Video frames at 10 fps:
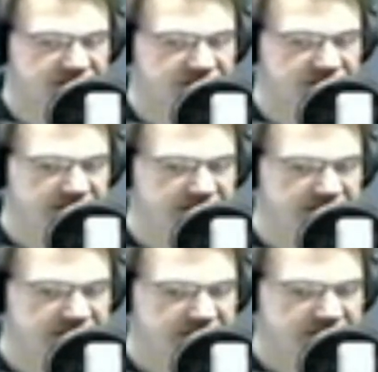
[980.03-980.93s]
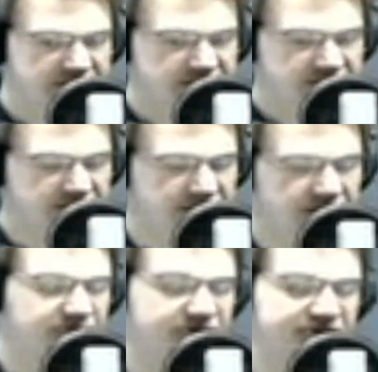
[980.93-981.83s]
Yeah. No, I
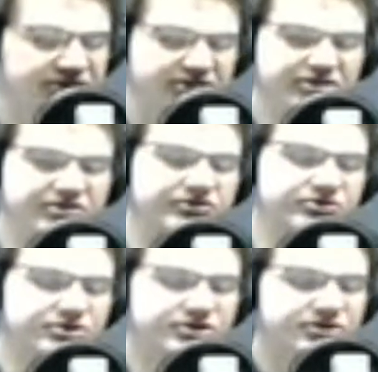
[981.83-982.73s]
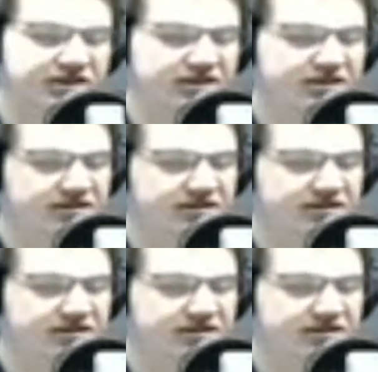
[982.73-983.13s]
mean, of course you cannot